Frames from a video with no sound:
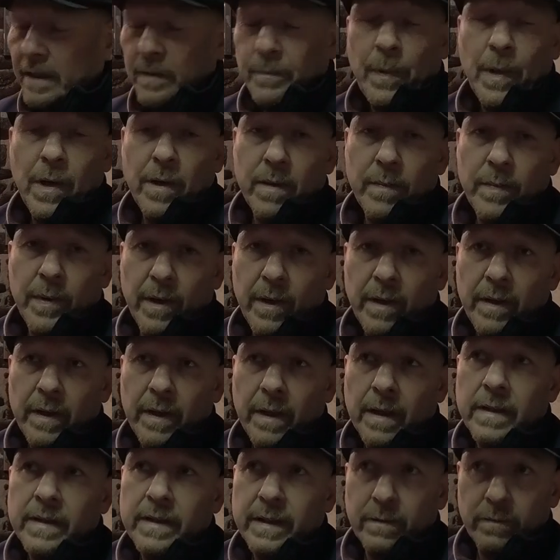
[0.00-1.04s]
that's by the by
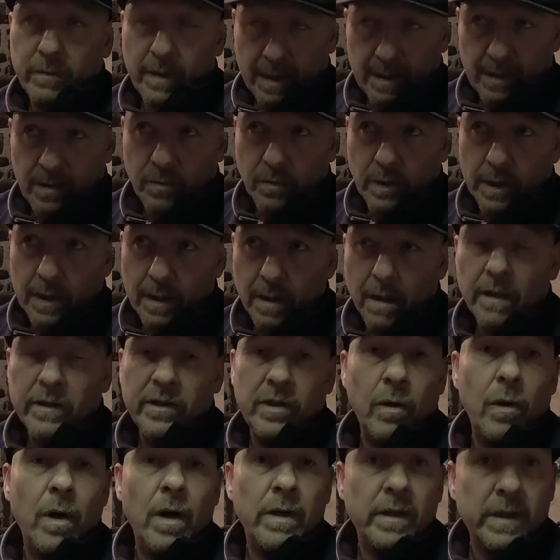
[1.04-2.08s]
until next week.
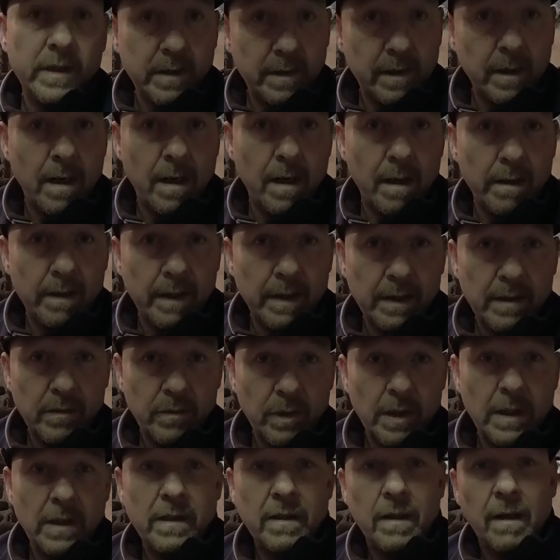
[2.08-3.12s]
So I'll start next
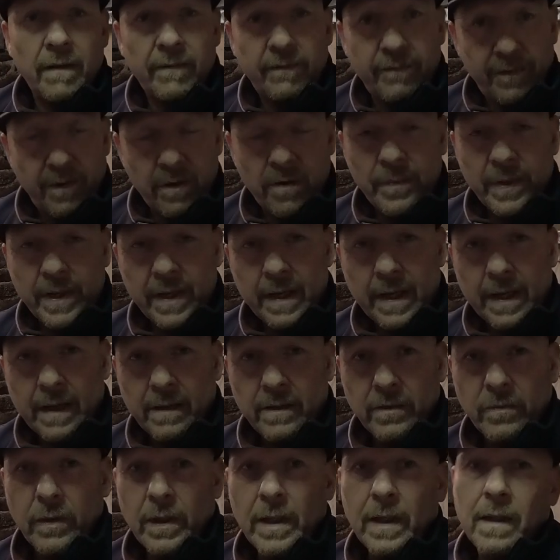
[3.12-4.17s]
week, start filming
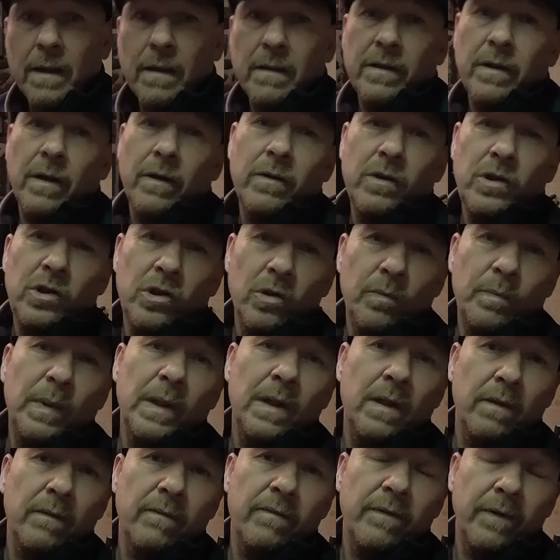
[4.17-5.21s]
next week. So it should be
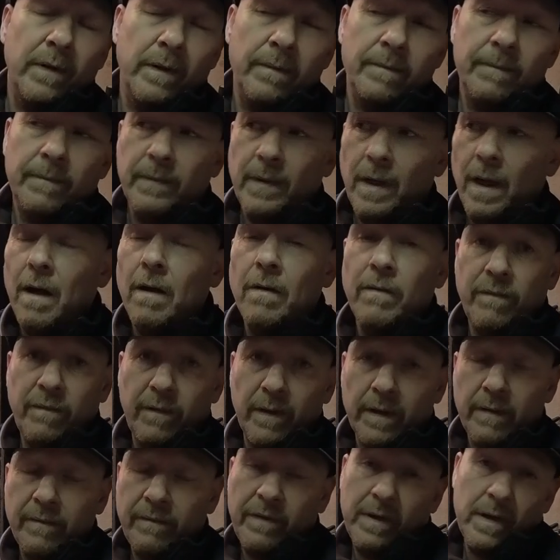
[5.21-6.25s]
good fun.
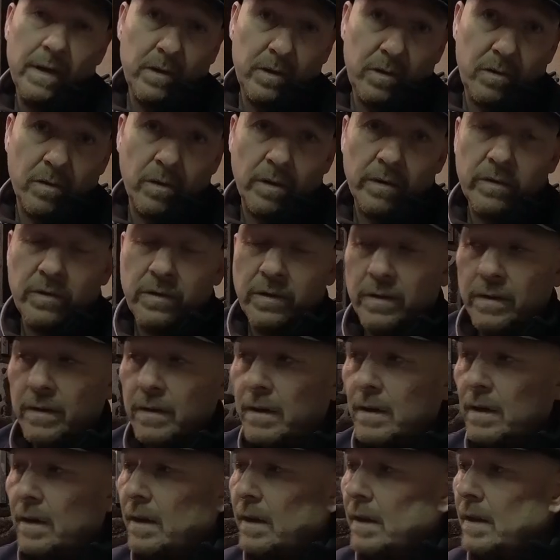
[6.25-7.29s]
Hopefully, fingers crossed.
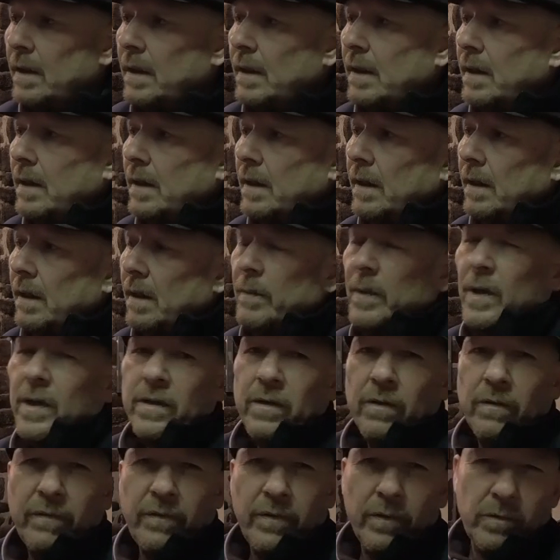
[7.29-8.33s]
I
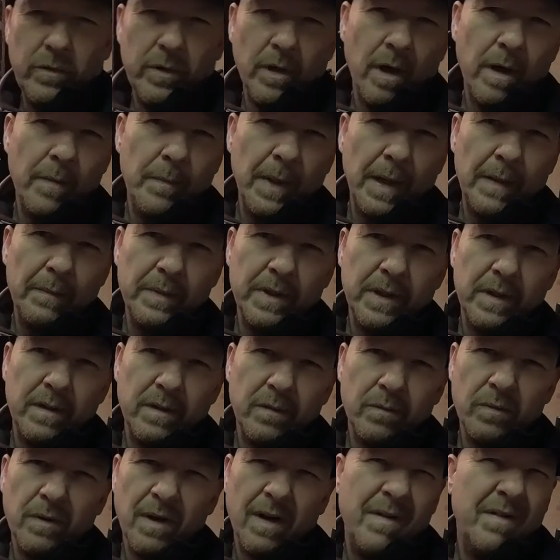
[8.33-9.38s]
might do a few time
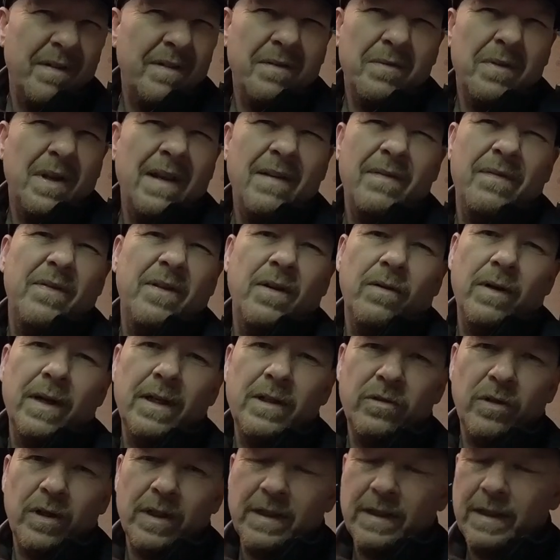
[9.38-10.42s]
lapses as well if you're
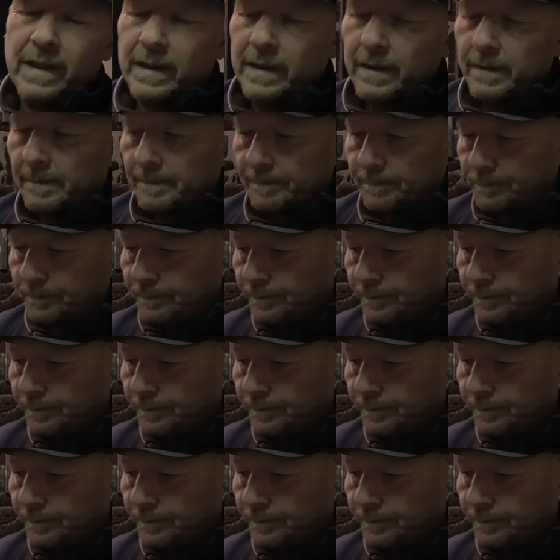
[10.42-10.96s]
interested.